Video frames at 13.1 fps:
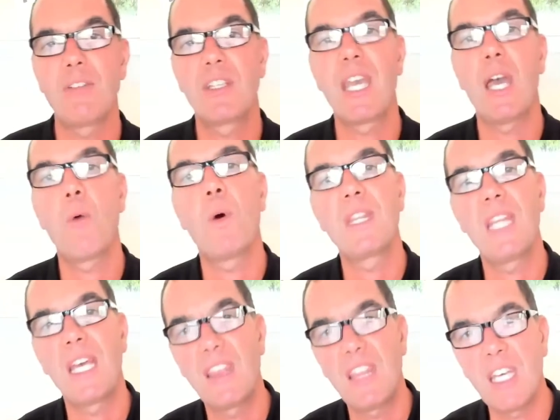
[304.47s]
to get what
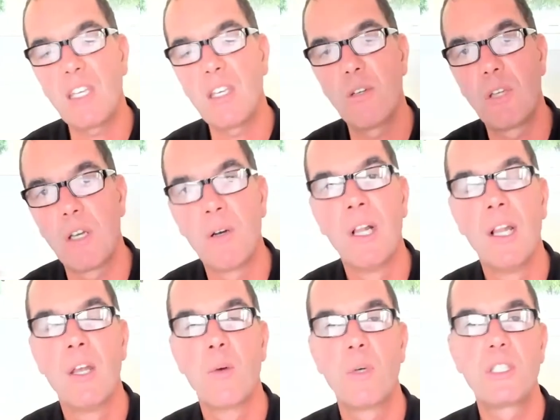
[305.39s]
they think you do,
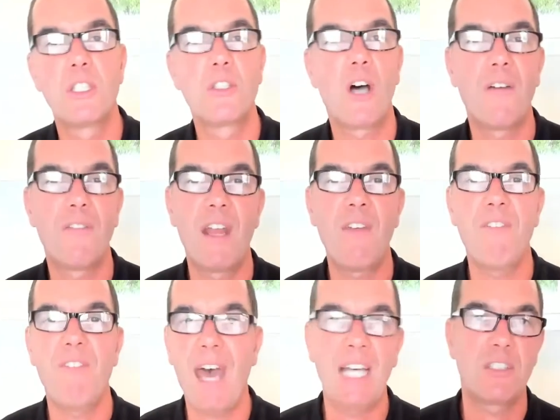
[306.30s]
which is often a
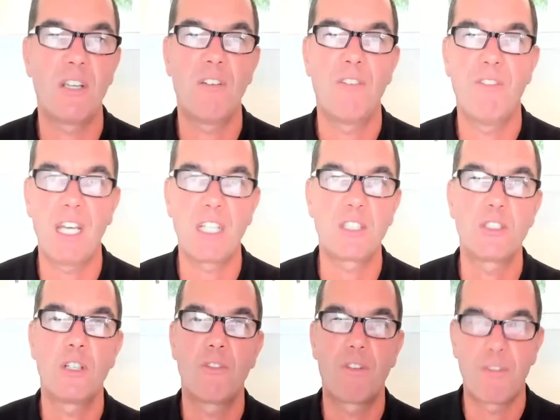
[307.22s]
fast
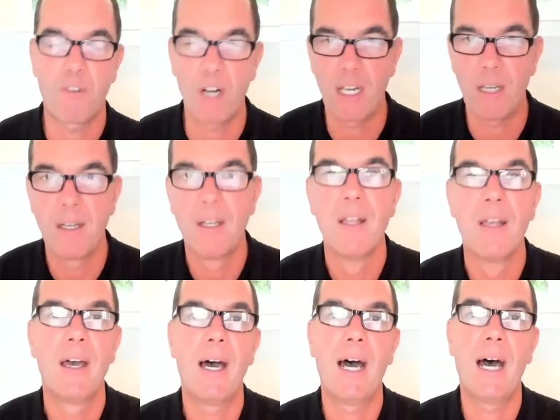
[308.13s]
fix for free.
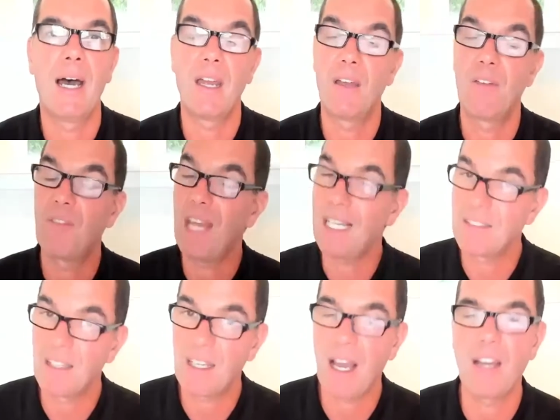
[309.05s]
If that's
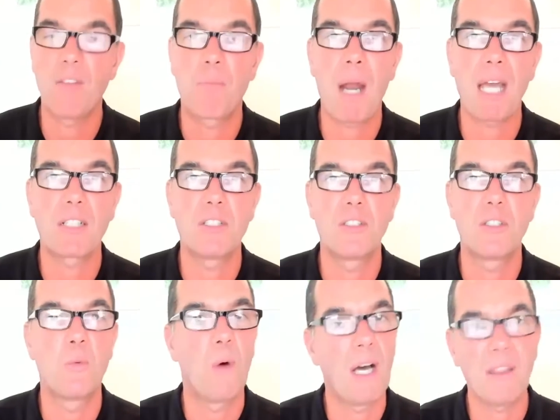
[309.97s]
the kind of practice
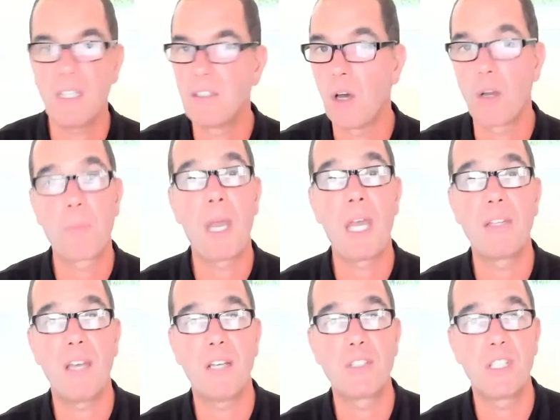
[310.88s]
you want, then don't pay
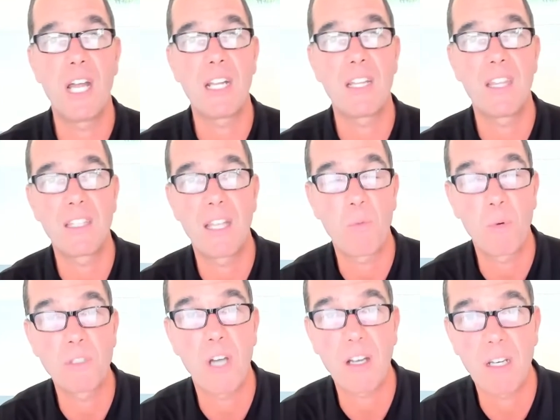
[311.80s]
attention to anything that
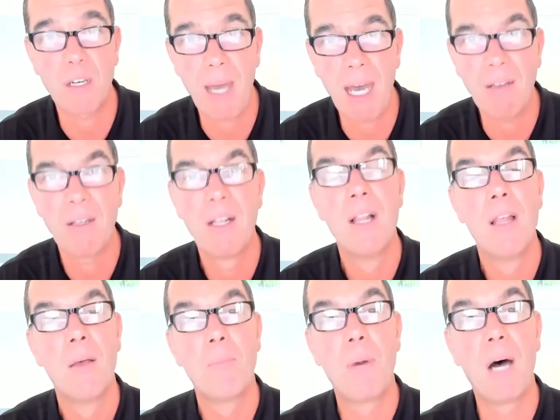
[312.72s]
we're talking about.
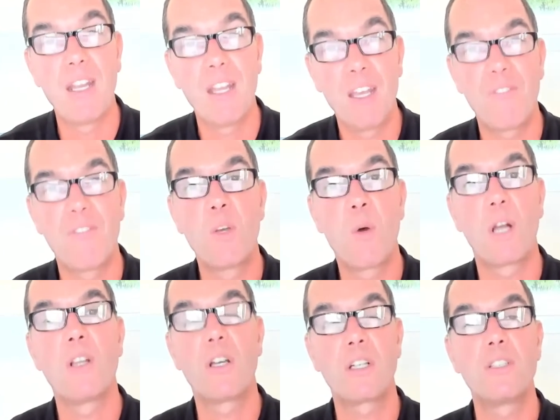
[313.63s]
But if you
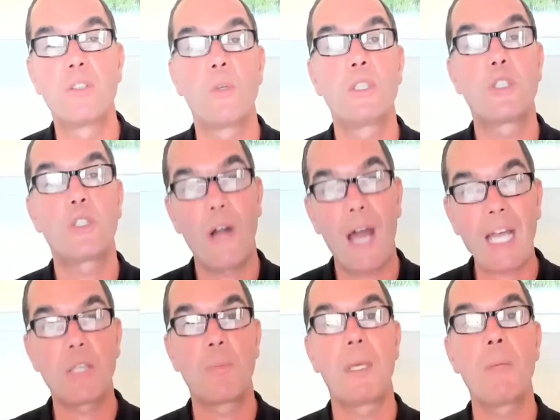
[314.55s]
are looking to
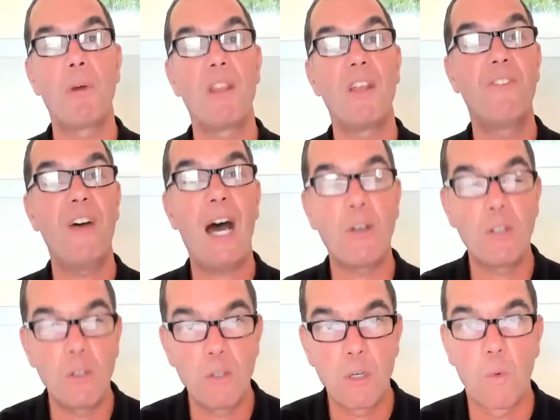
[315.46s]
attract people that
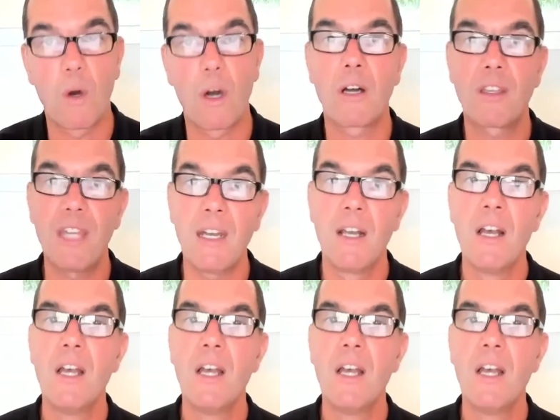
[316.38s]
value your work, that